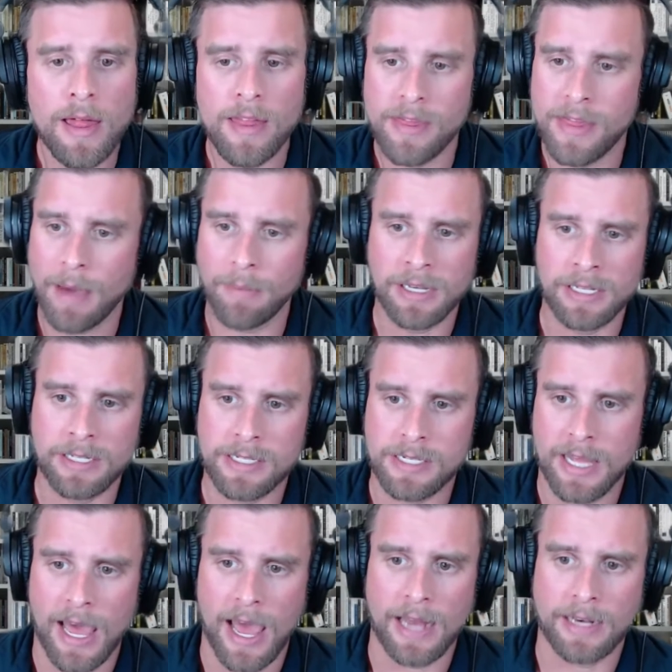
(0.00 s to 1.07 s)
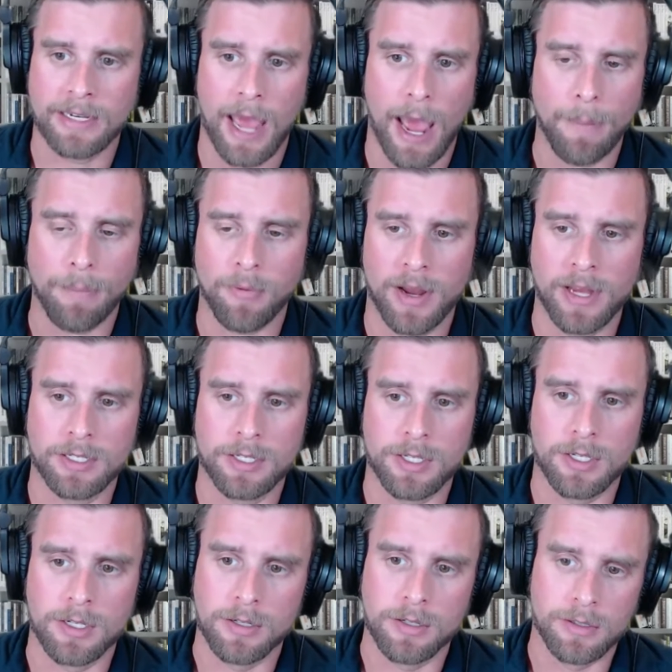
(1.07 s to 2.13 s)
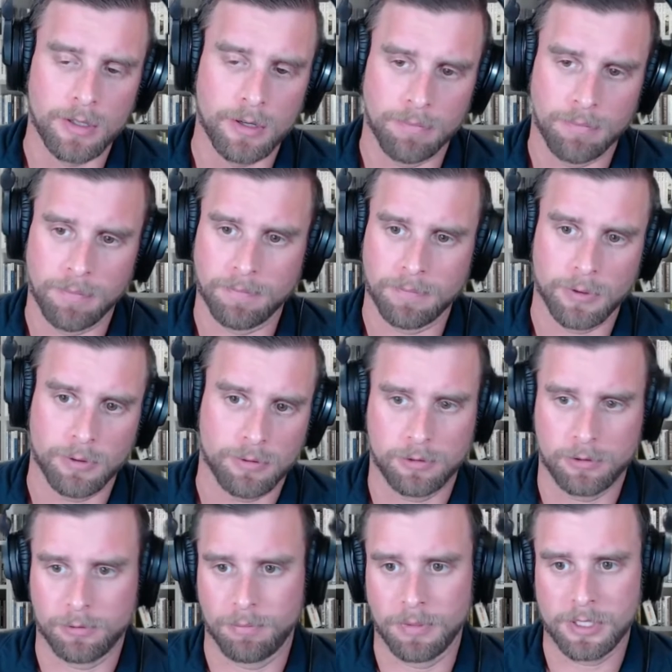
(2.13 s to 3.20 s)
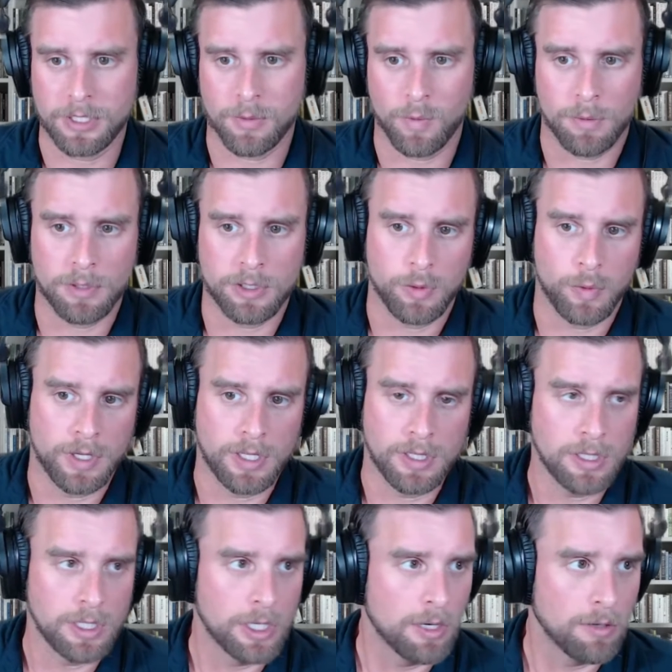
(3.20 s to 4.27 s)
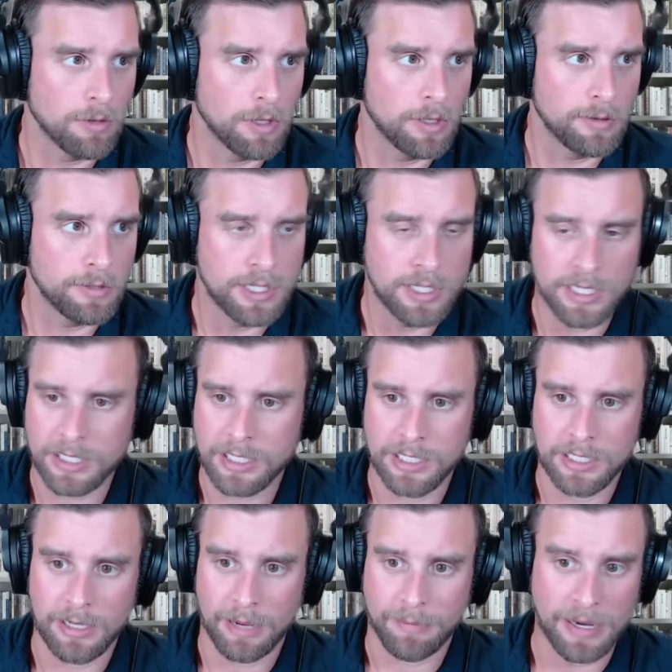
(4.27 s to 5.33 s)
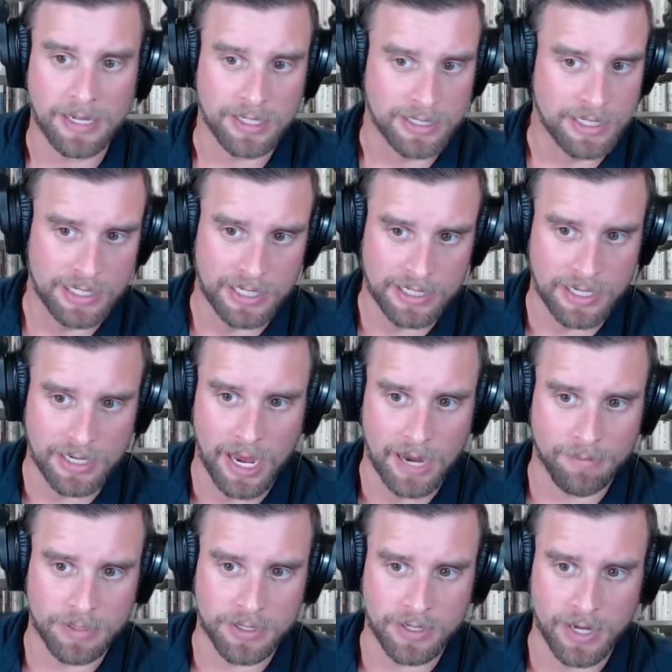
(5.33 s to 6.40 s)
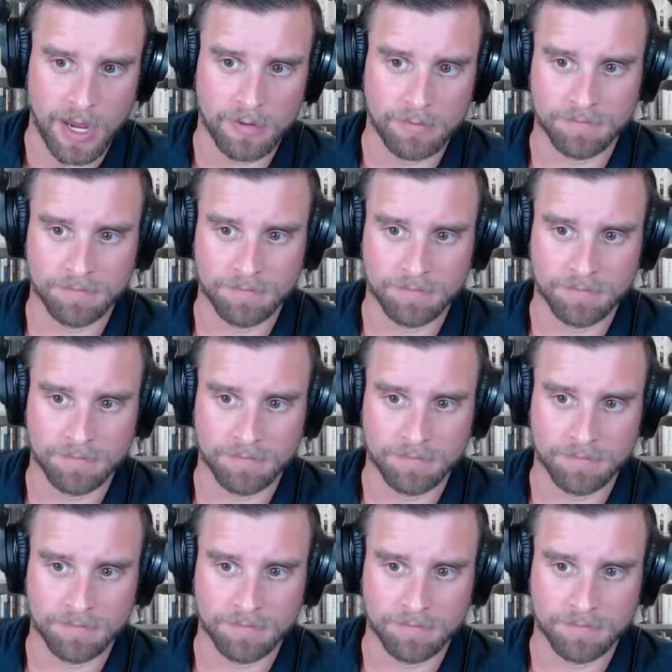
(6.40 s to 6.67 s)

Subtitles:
that means that cap rates should be somewhere between, basically 6 and 9%.